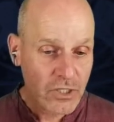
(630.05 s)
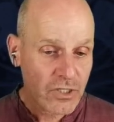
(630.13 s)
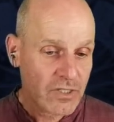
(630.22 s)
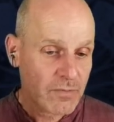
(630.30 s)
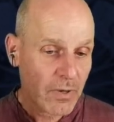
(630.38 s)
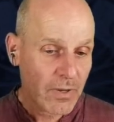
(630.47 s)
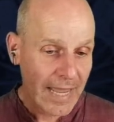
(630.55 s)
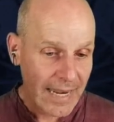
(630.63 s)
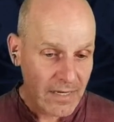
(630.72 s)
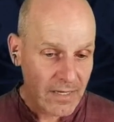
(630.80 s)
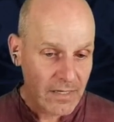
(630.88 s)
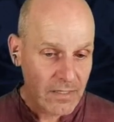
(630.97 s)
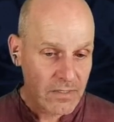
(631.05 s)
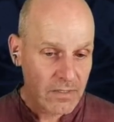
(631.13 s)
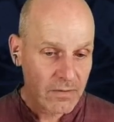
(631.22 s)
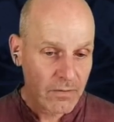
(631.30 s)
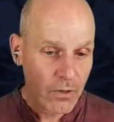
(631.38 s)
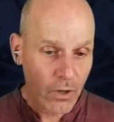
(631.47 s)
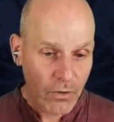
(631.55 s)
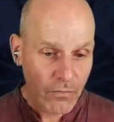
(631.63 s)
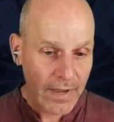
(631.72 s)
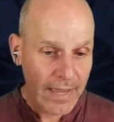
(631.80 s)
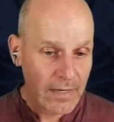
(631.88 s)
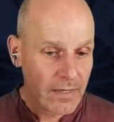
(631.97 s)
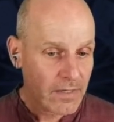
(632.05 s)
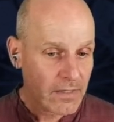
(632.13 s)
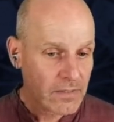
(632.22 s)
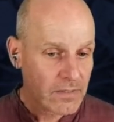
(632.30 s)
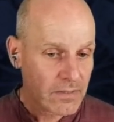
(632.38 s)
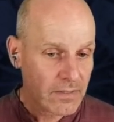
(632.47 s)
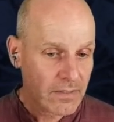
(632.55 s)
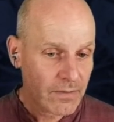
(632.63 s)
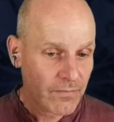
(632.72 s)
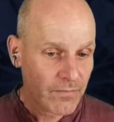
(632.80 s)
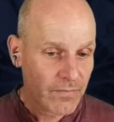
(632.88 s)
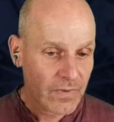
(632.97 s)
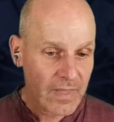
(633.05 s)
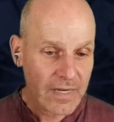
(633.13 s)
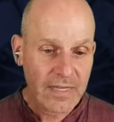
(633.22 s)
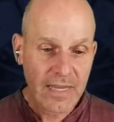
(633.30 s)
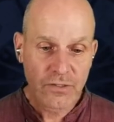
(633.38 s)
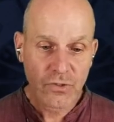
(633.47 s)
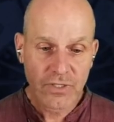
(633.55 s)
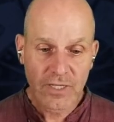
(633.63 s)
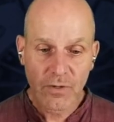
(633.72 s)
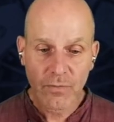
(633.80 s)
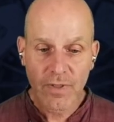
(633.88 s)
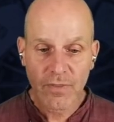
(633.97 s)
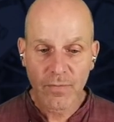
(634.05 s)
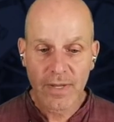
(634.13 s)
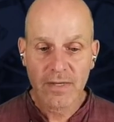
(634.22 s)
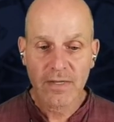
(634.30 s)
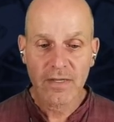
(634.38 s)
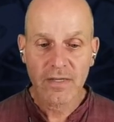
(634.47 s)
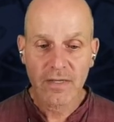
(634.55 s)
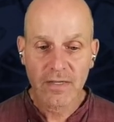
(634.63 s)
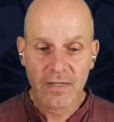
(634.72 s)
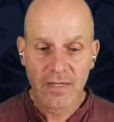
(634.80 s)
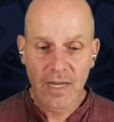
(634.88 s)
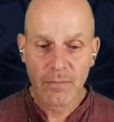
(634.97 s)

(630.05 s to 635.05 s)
It's about endings, a lot of endings that he has to deal with when he